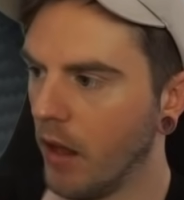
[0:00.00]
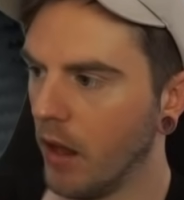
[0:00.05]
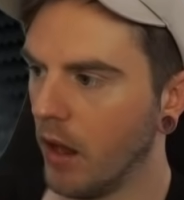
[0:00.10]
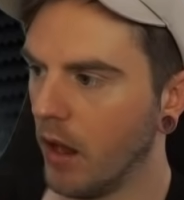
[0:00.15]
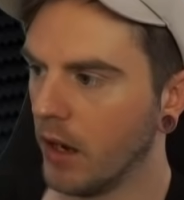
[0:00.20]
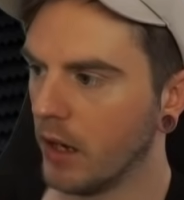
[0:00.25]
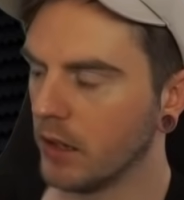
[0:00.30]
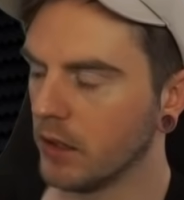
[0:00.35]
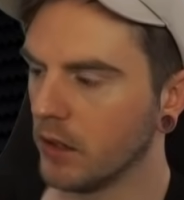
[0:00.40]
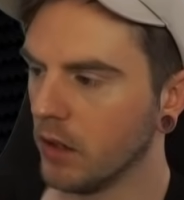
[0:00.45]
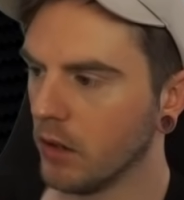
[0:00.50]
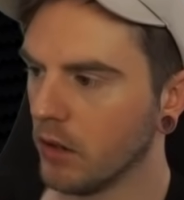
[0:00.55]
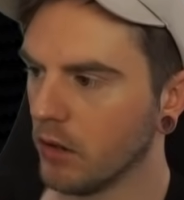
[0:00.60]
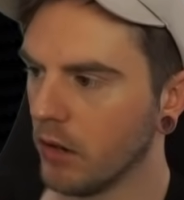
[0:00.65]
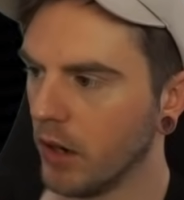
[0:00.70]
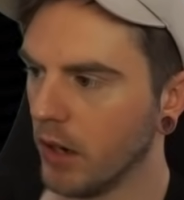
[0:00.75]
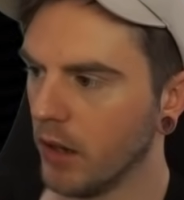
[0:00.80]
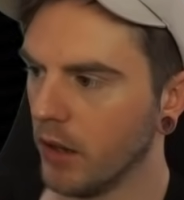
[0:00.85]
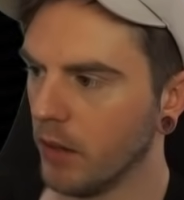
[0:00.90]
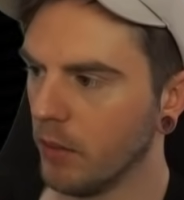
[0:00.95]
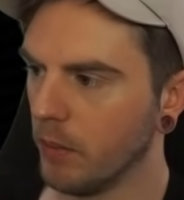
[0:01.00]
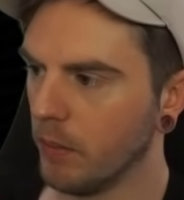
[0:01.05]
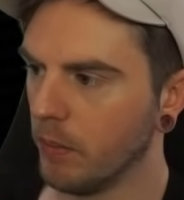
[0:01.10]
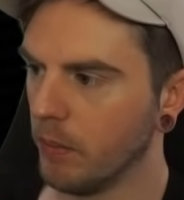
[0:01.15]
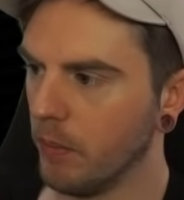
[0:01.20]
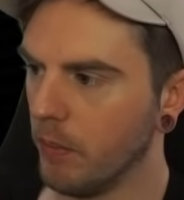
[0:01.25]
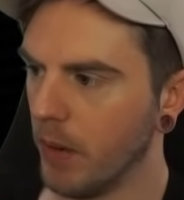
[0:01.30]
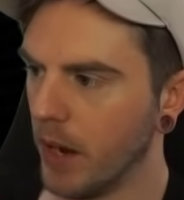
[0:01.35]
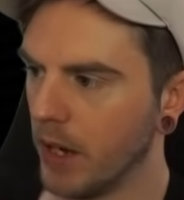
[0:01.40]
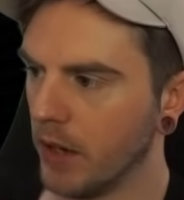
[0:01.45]
That's not great. The
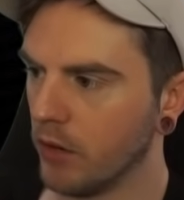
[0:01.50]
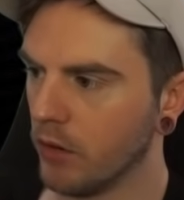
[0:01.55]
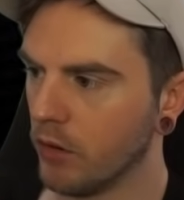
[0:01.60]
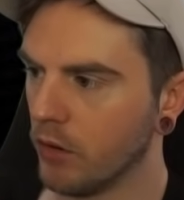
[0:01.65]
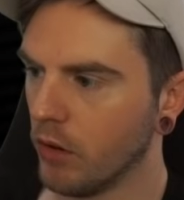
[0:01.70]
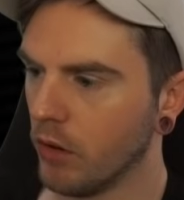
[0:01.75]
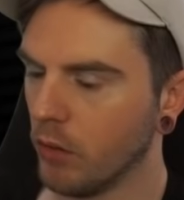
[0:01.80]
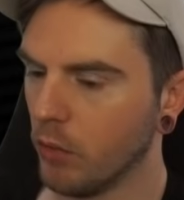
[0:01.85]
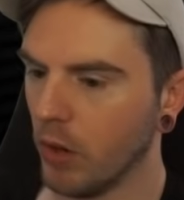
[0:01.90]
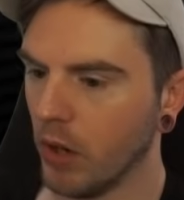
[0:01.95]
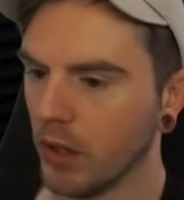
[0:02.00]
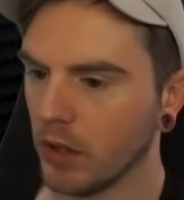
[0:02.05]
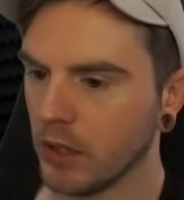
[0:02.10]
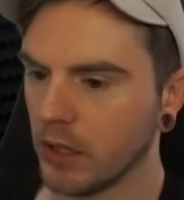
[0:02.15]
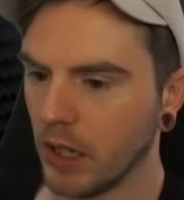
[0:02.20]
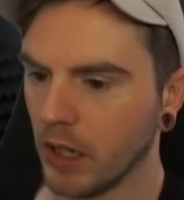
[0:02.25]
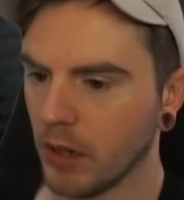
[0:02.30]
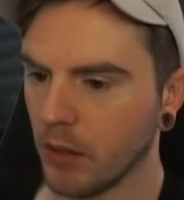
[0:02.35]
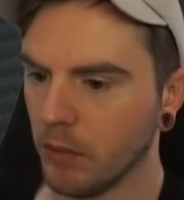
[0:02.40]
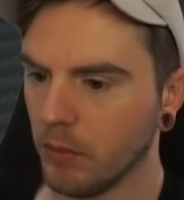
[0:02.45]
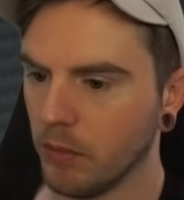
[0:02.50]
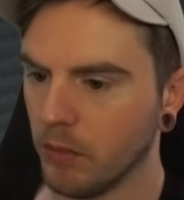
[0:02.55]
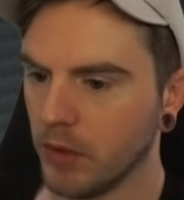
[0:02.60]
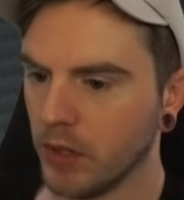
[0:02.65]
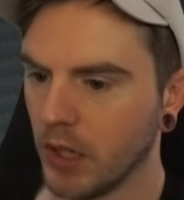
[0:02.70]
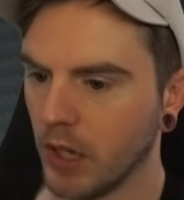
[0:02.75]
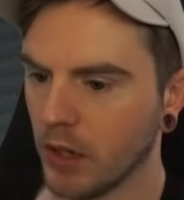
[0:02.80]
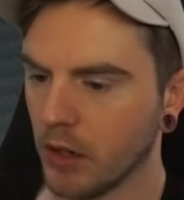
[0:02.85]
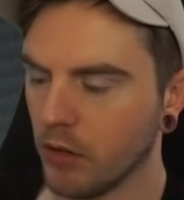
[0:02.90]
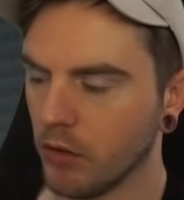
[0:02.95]
main draw, well, second
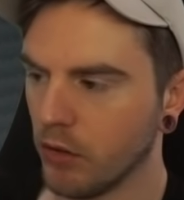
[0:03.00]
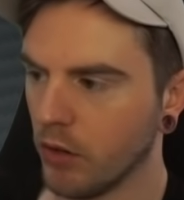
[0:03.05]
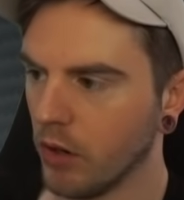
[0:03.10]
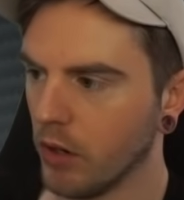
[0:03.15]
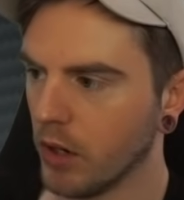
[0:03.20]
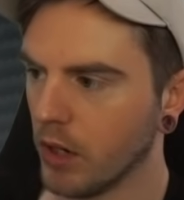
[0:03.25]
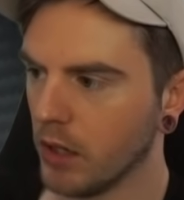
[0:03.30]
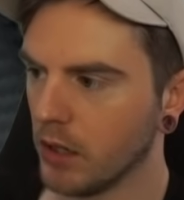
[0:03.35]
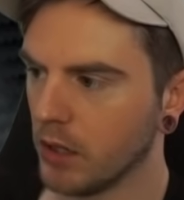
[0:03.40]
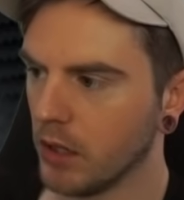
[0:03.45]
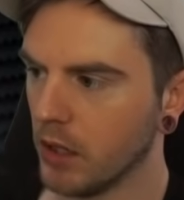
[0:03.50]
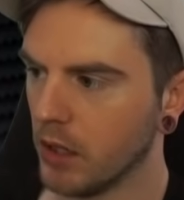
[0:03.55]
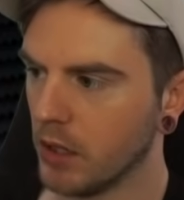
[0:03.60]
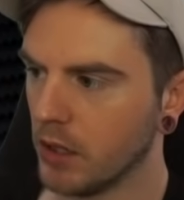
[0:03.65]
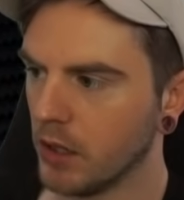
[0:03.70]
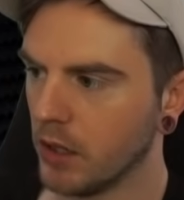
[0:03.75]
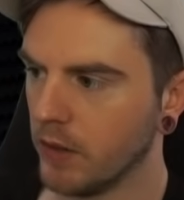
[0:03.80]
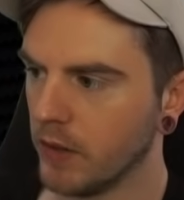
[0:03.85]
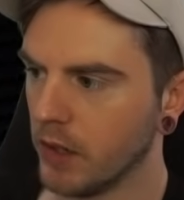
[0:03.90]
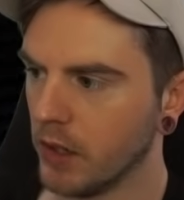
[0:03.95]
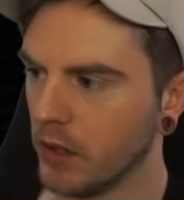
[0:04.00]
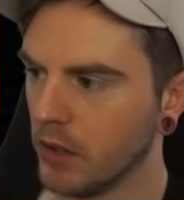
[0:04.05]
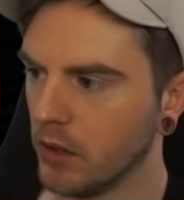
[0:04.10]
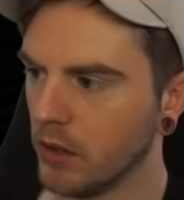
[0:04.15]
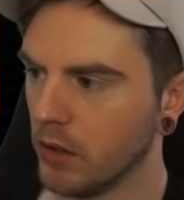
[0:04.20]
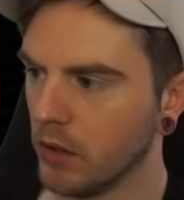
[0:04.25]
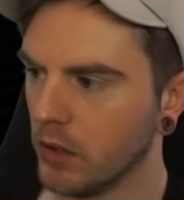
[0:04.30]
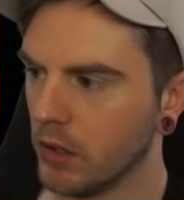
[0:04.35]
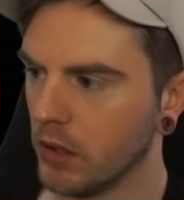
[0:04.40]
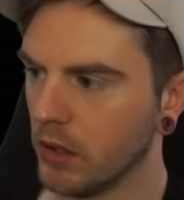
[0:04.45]
draw gets there. 7-9
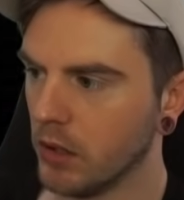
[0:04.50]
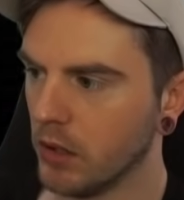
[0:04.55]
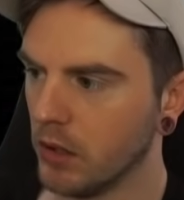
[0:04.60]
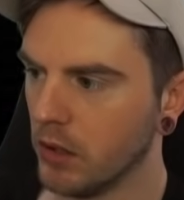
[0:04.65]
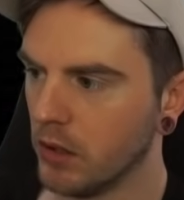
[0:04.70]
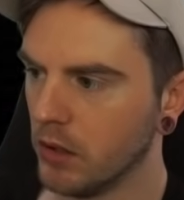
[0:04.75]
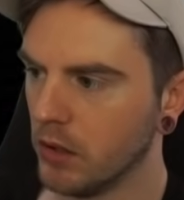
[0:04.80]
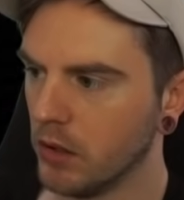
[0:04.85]
suited.